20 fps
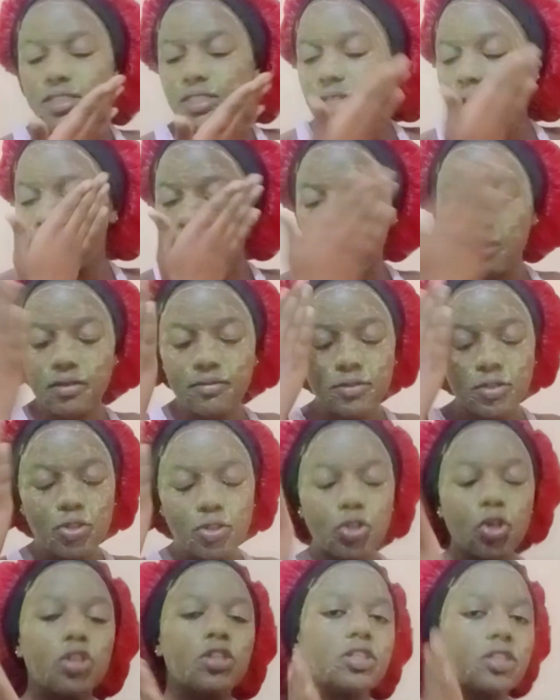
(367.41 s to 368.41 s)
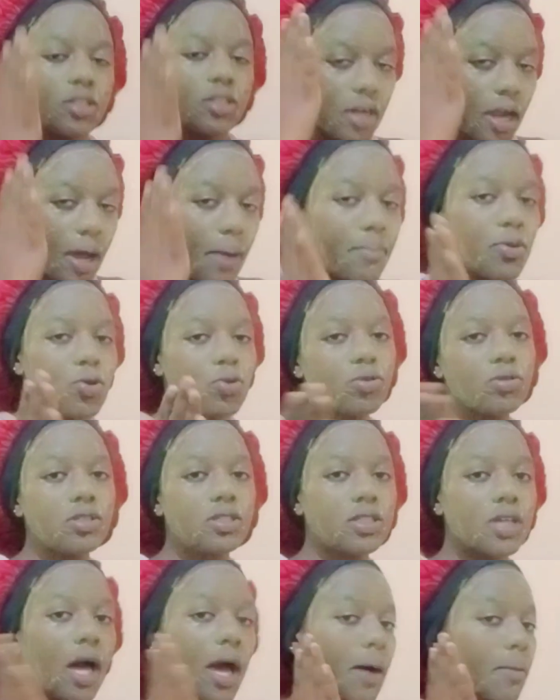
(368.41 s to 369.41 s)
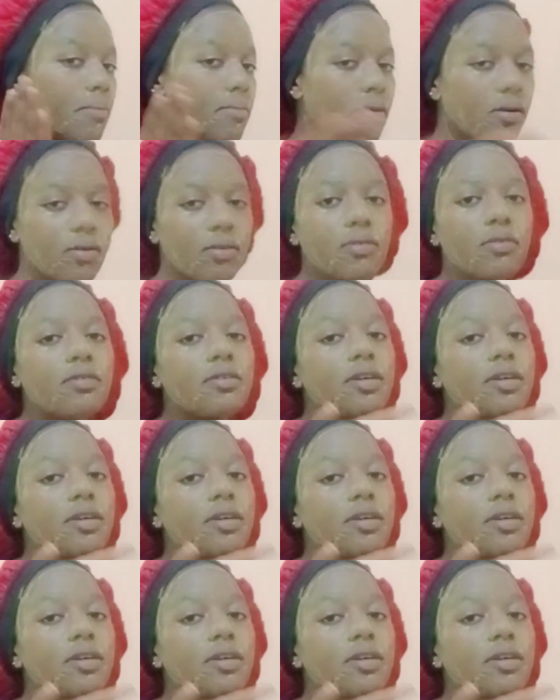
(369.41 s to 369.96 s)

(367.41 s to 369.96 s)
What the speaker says: face towel. You don't rub, you dab.